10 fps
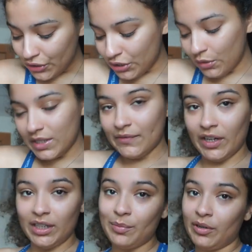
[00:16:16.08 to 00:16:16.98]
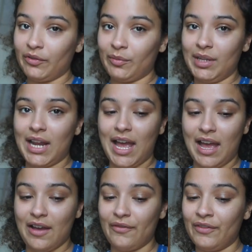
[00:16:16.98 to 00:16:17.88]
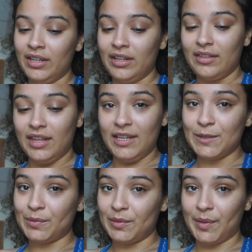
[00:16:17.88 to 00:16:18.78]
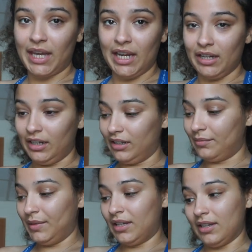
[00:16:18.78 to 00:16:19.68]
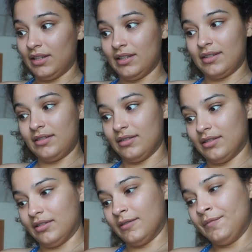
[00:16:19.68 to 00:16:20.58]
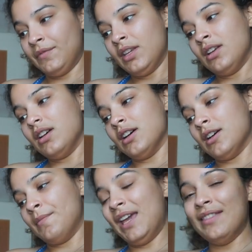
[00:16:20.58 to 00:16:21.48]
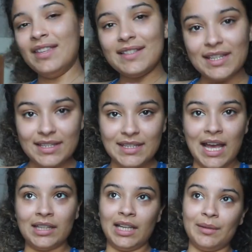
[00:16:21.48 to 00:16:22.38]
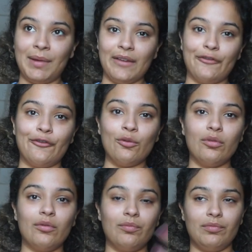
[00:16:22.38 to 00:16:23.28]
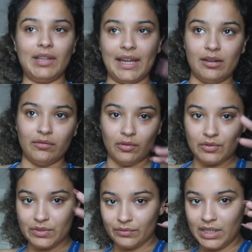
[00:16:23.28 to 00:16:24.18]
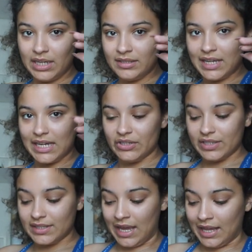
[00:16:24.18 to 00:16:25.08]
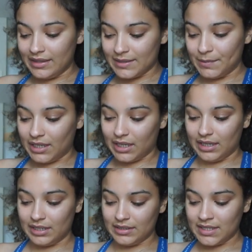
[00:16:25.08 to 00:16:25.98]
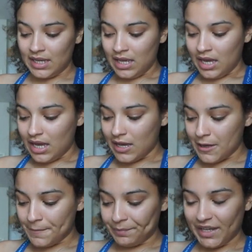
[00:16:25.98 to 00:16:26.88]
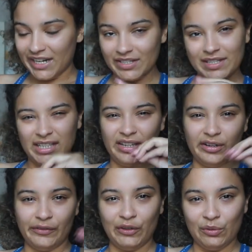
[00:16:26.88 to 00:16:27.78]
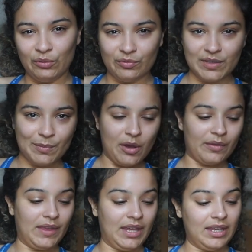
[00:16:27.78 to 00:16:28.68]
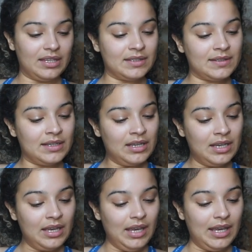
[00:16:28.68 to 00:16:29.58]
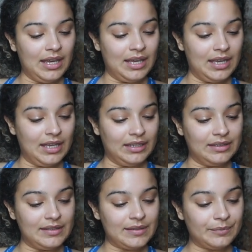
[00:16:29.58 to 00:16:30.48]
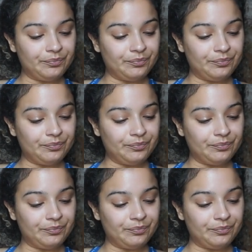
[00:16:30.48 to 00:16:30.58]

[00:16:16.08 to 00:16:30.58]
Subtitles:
so it's very important for me to have things prepared because y'all. And this is not like my full like groceries. I just got this because I just needed a few small things and